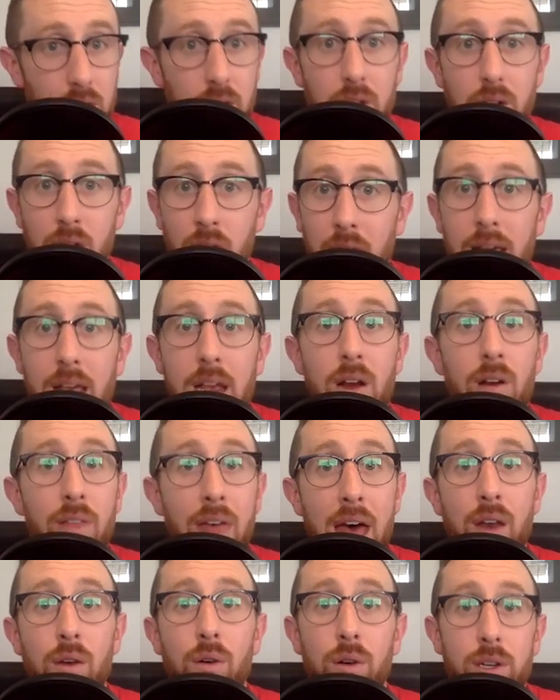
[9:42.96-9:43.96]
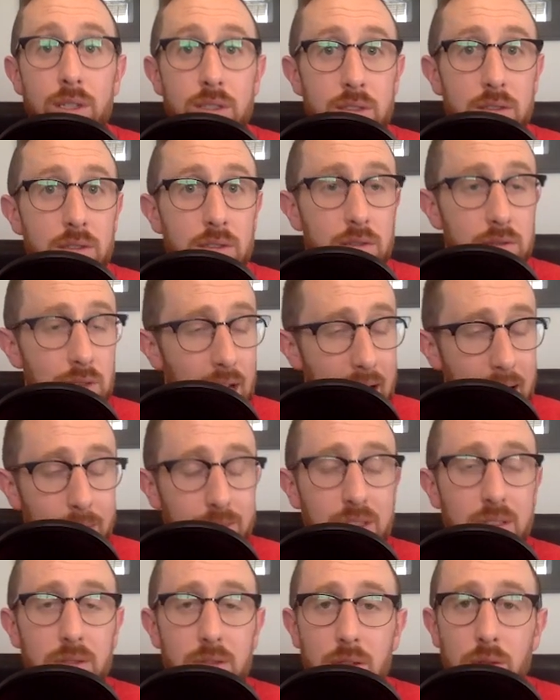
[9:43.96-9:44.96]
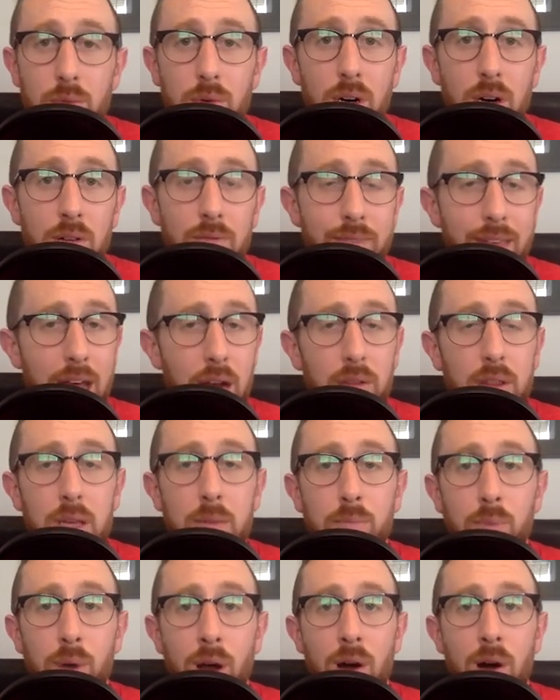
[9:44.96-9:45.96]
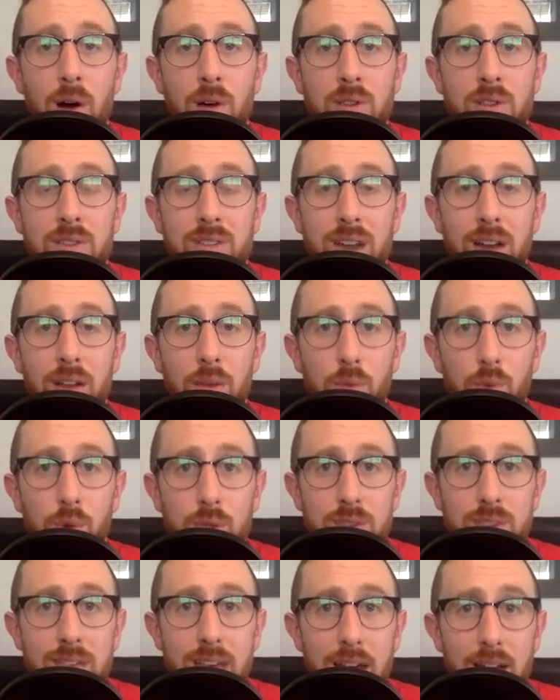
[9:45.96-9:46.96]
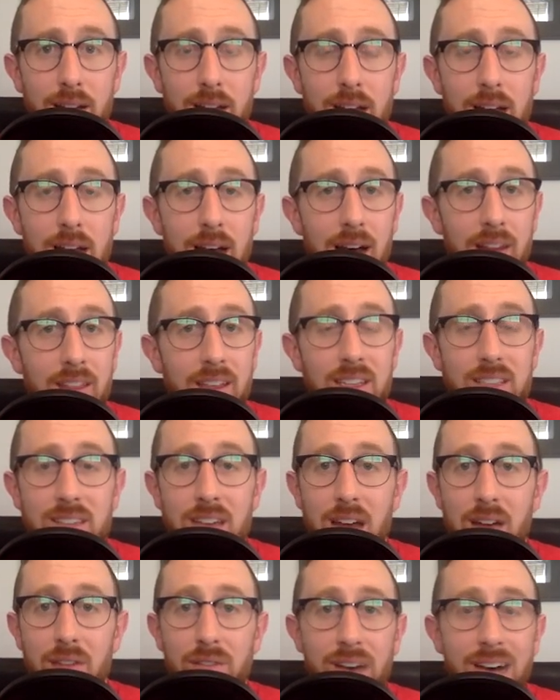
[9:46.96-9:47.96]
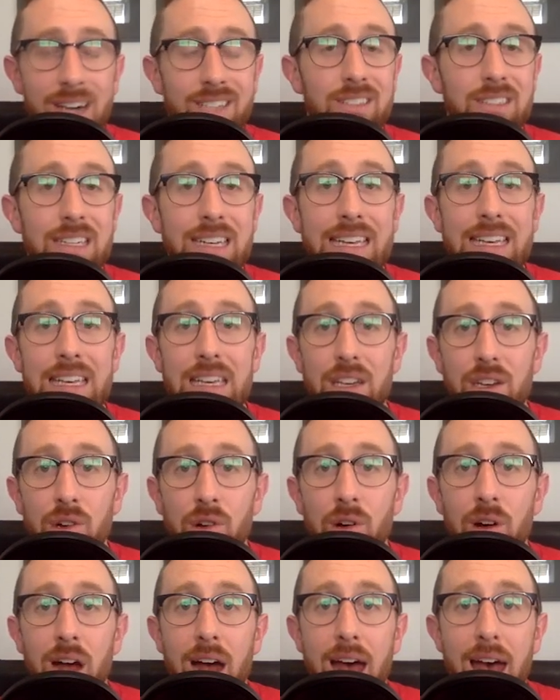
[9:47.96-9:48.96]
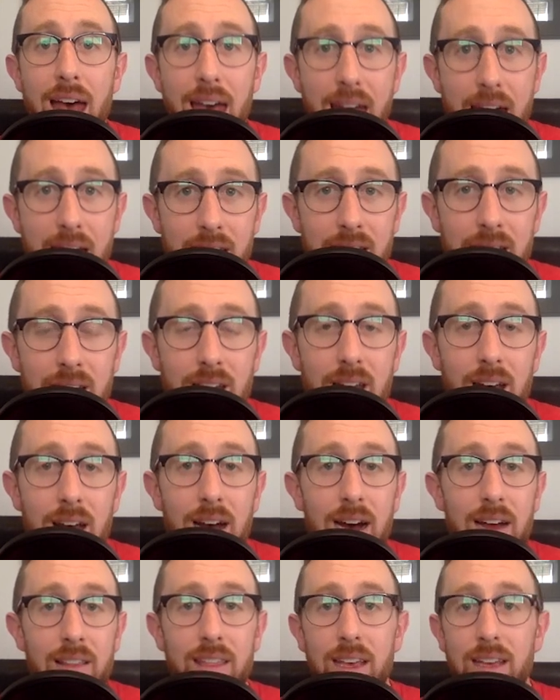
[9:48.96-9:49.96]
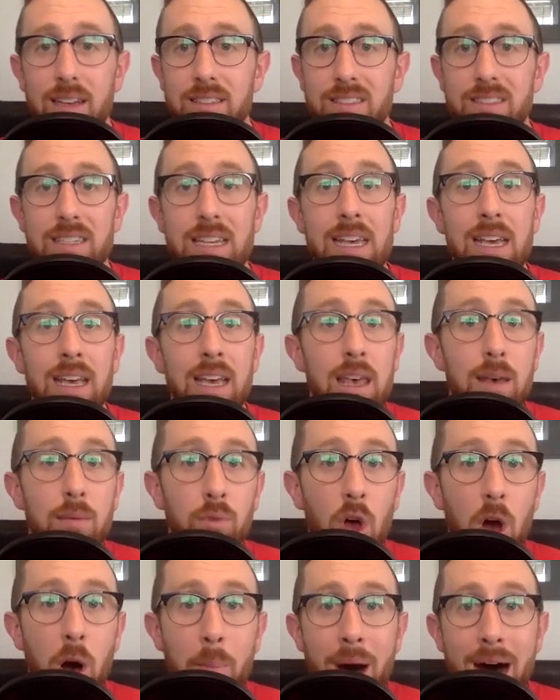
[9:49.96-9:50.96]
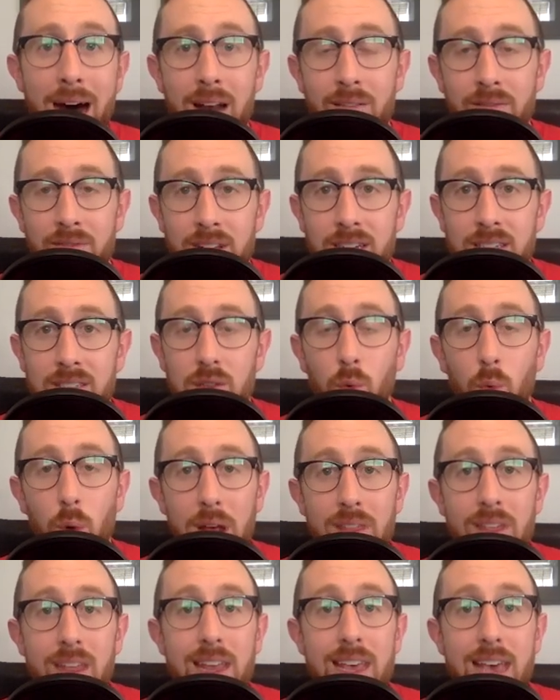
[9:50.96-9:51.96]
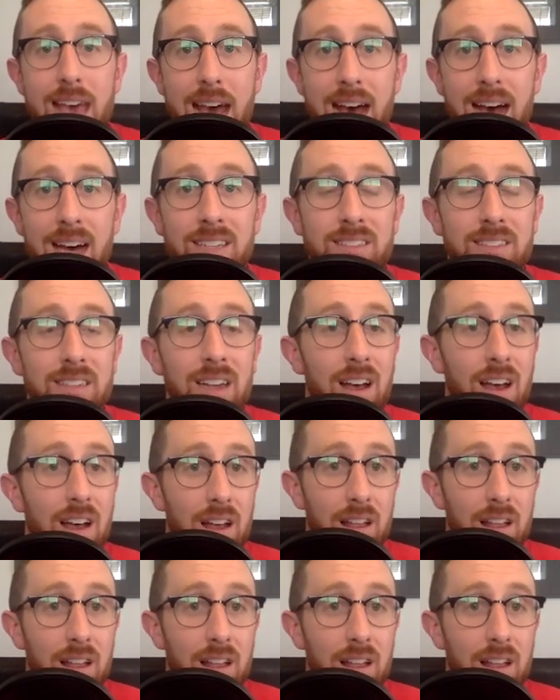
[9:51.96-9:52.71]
you're going to hear that noise. You absolutely will. I don't think Bryan Harsin's out of the woods yet. I think he's got a fascinating year ahead. I think seeing him come out of this the way that he has